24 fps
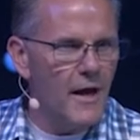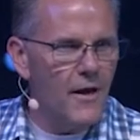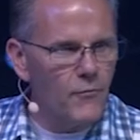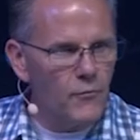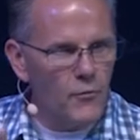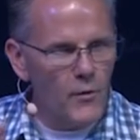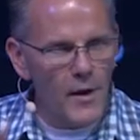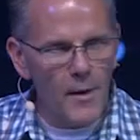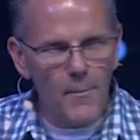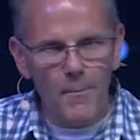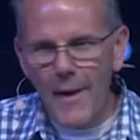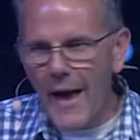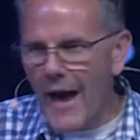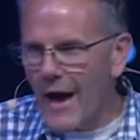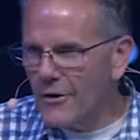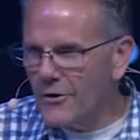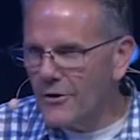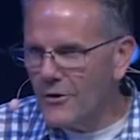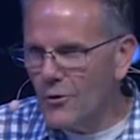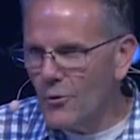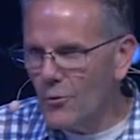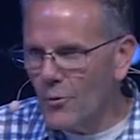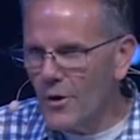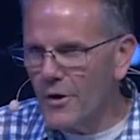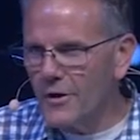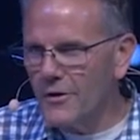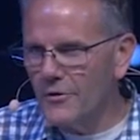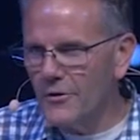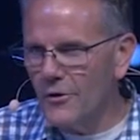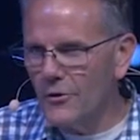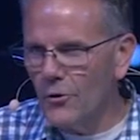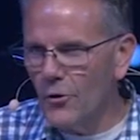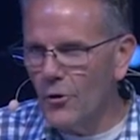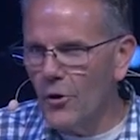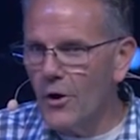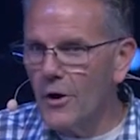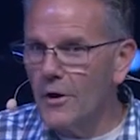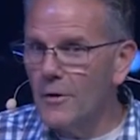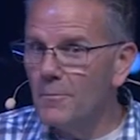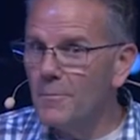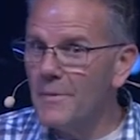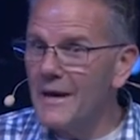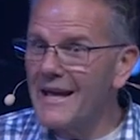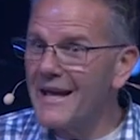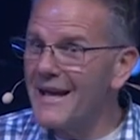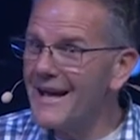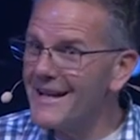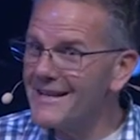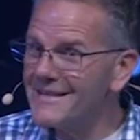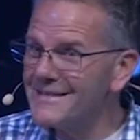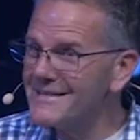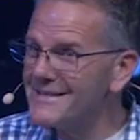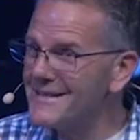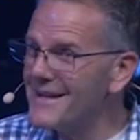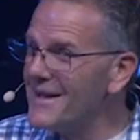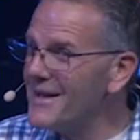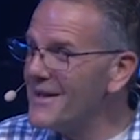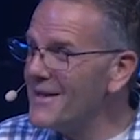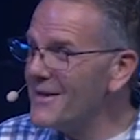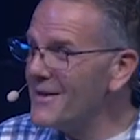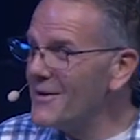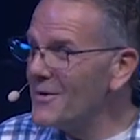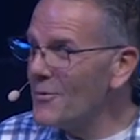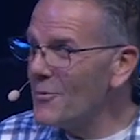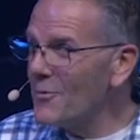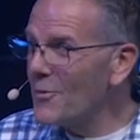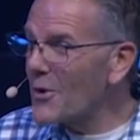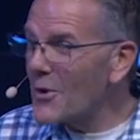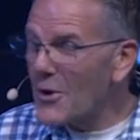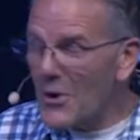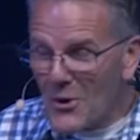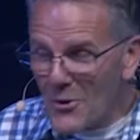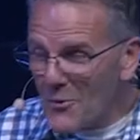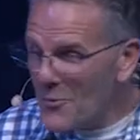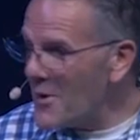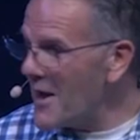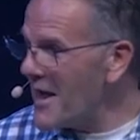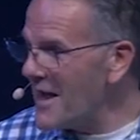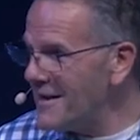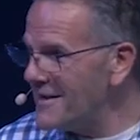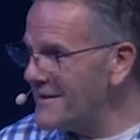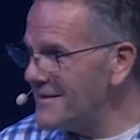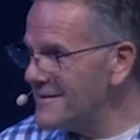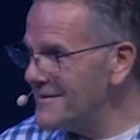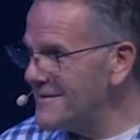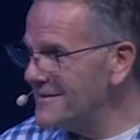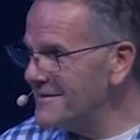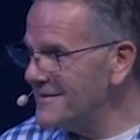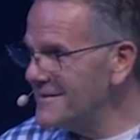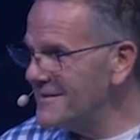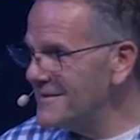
if we abound in the work of the Lord? Because we're going to win.